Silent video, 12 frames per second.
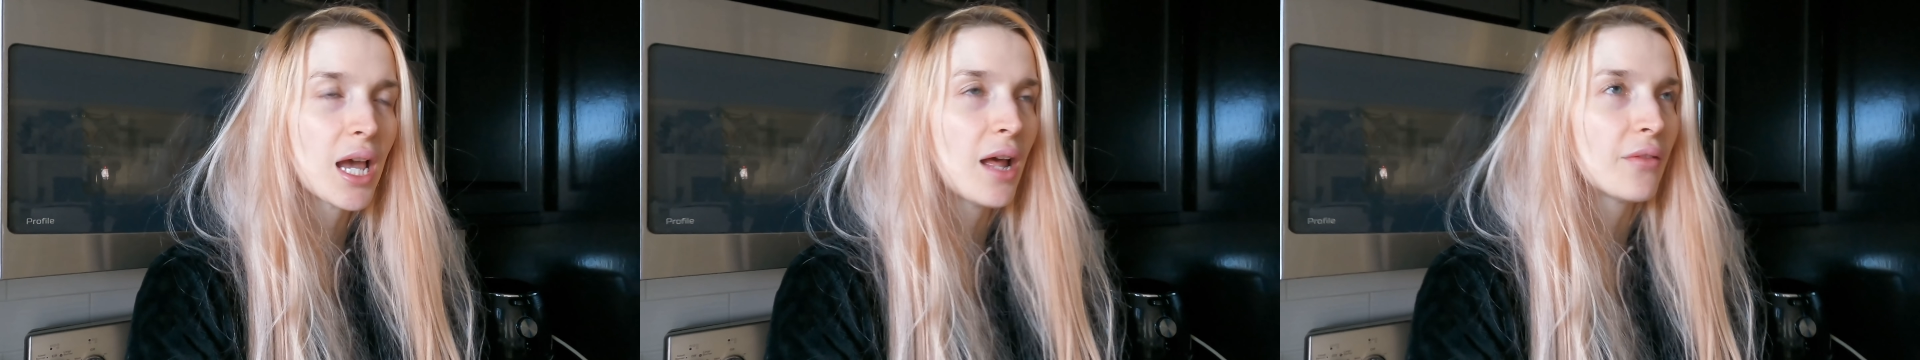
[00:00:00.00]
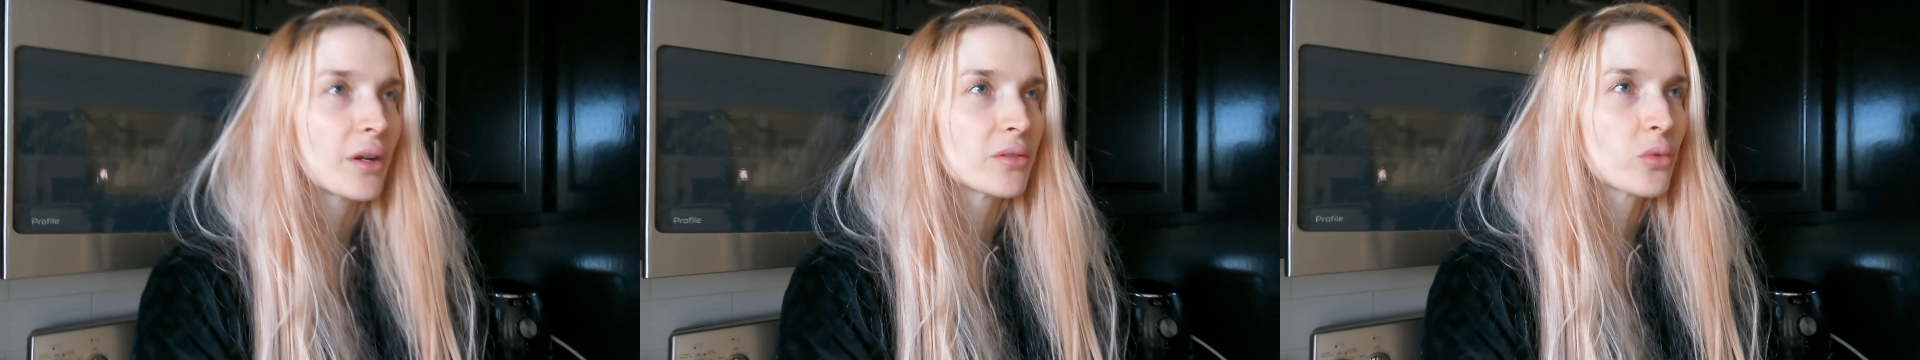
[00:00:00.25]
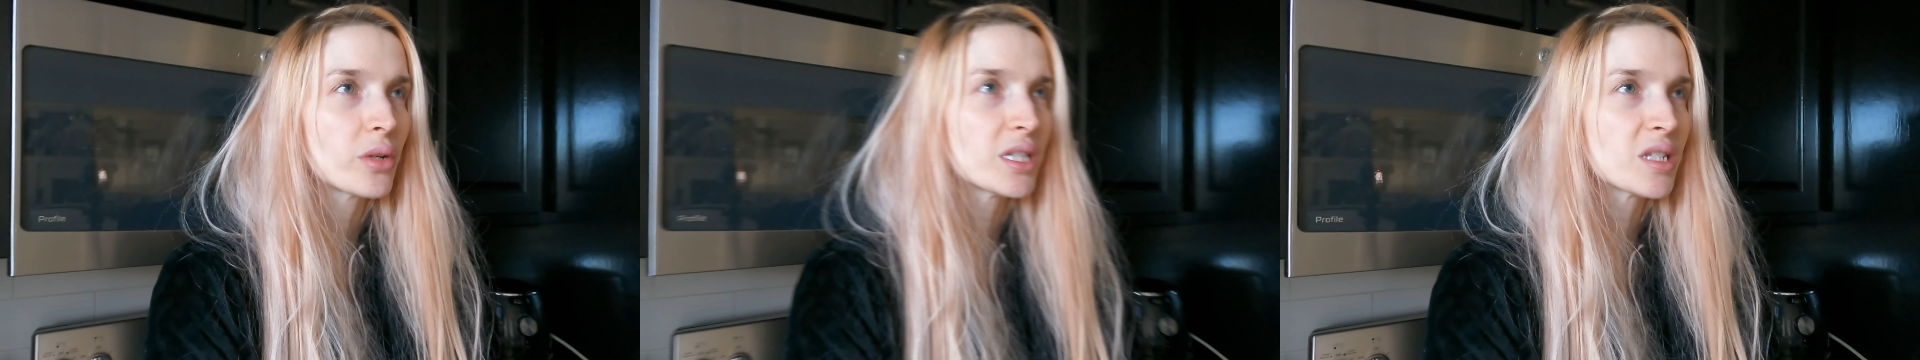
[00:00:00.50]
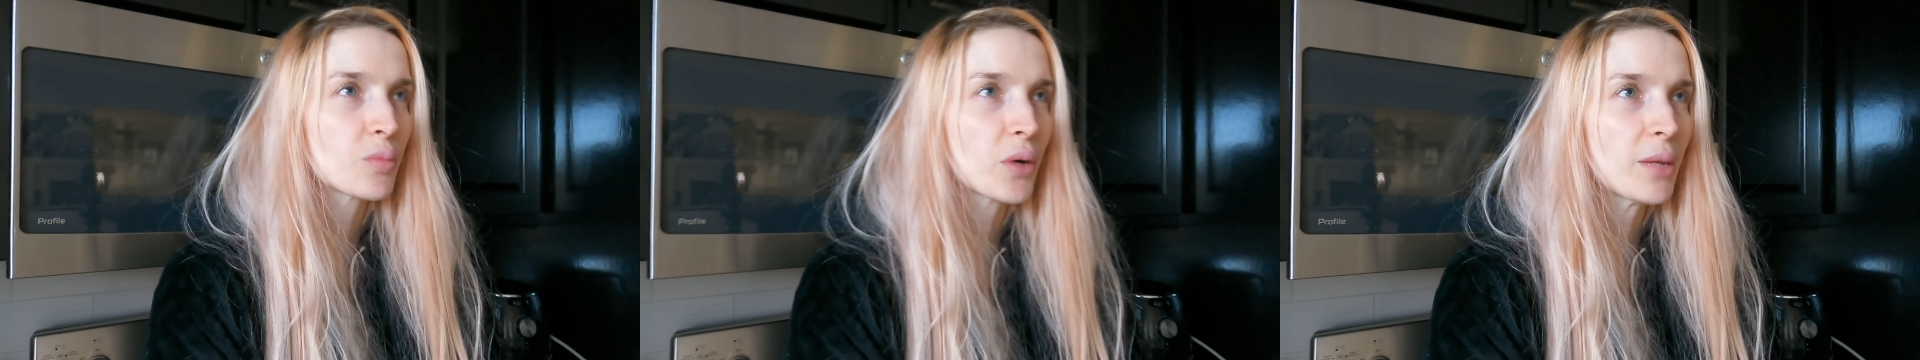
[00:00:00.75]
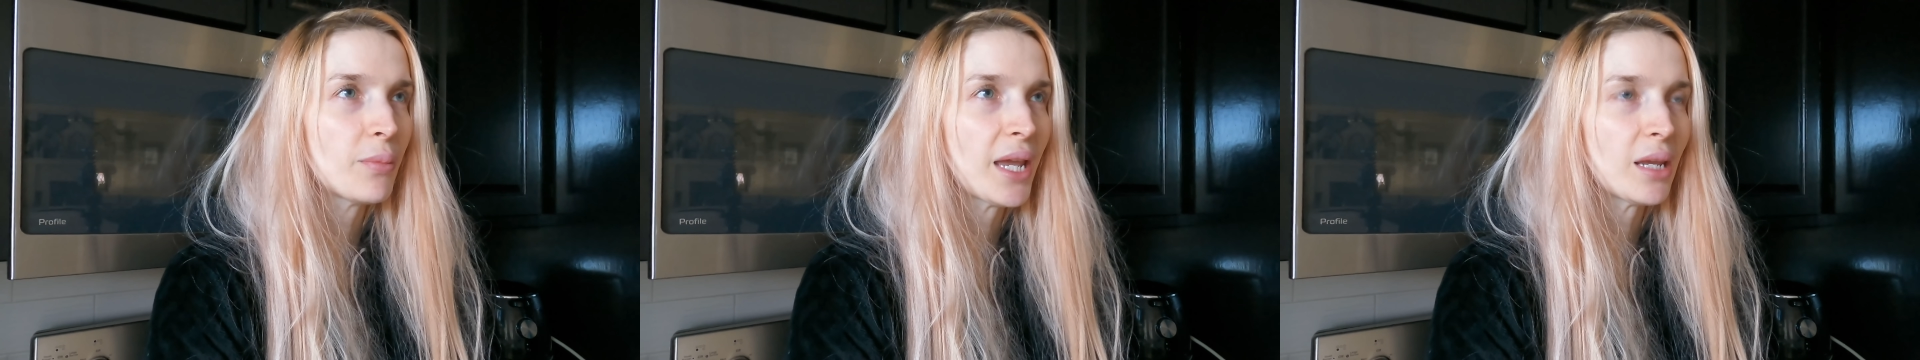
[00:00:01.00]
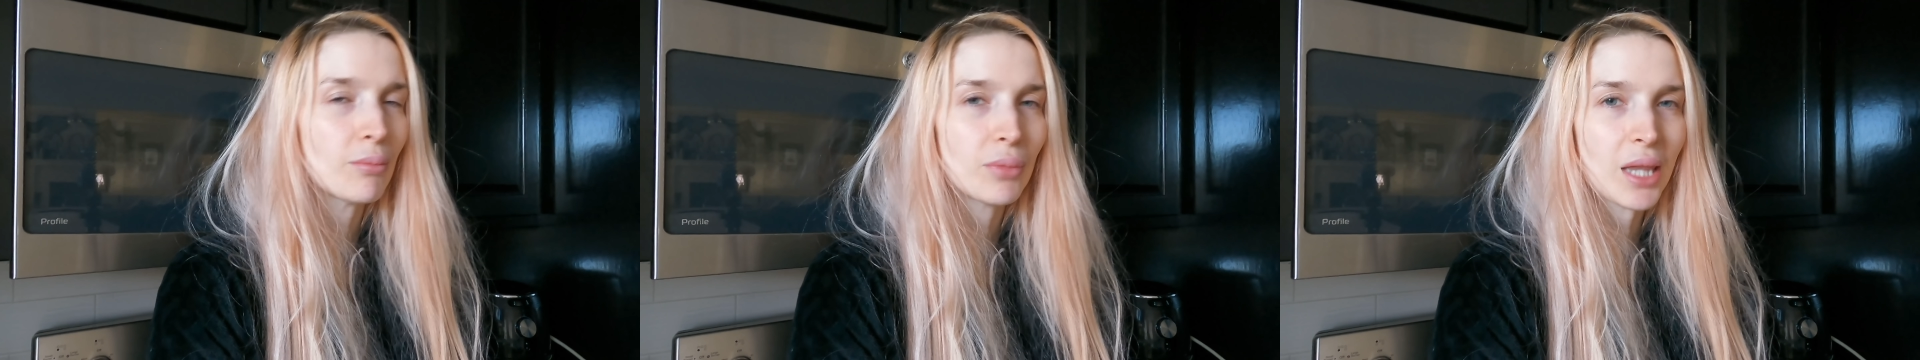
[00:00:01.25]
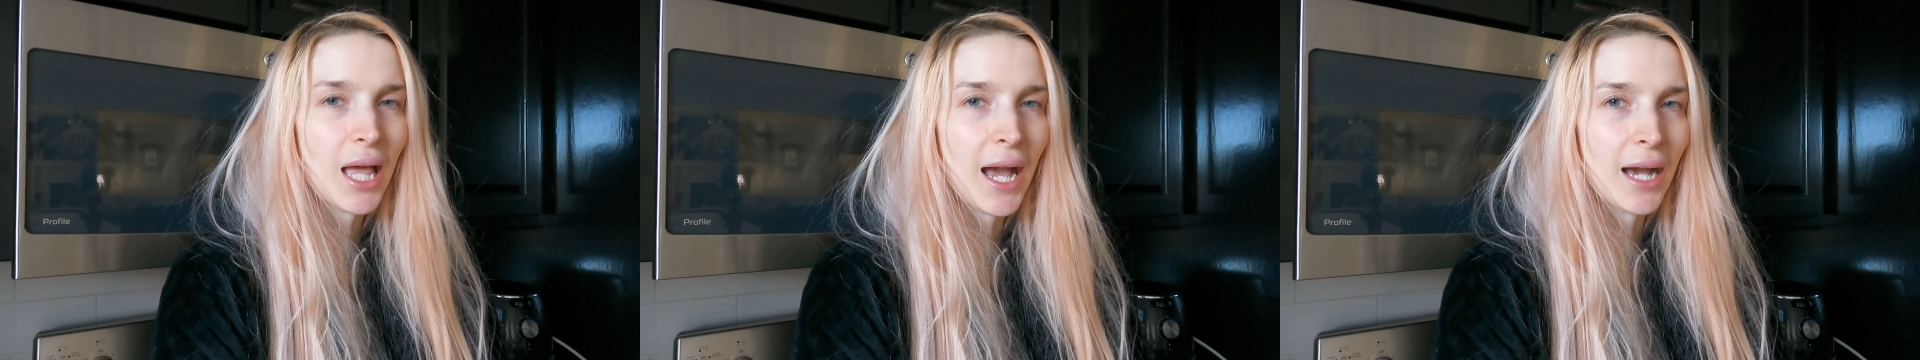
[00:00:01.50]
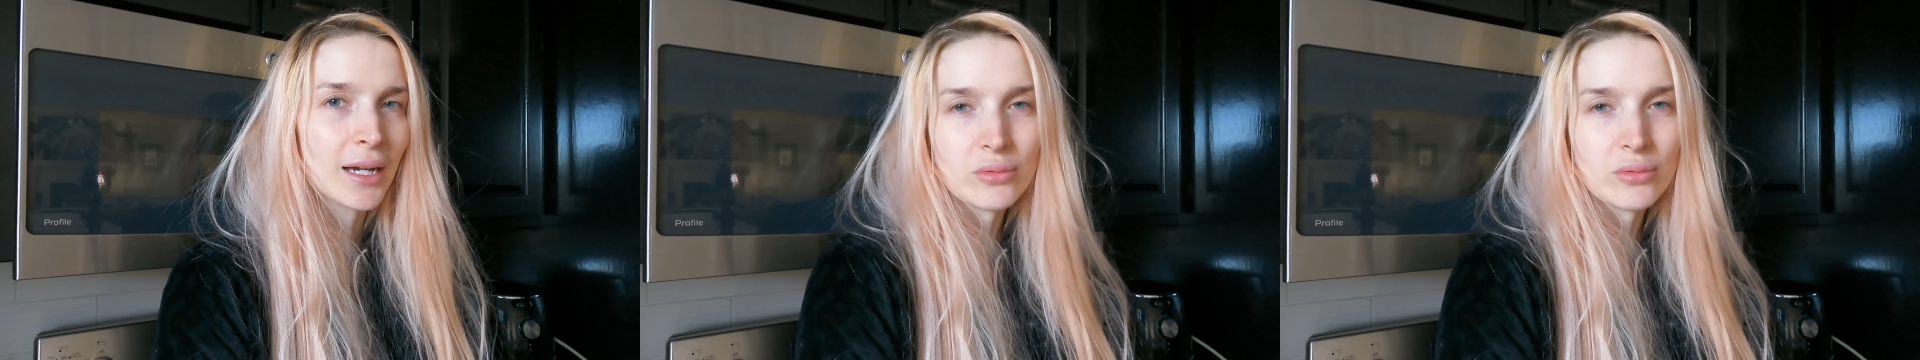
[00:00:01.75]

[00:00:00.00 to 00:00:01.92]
that I was going to spray paint black.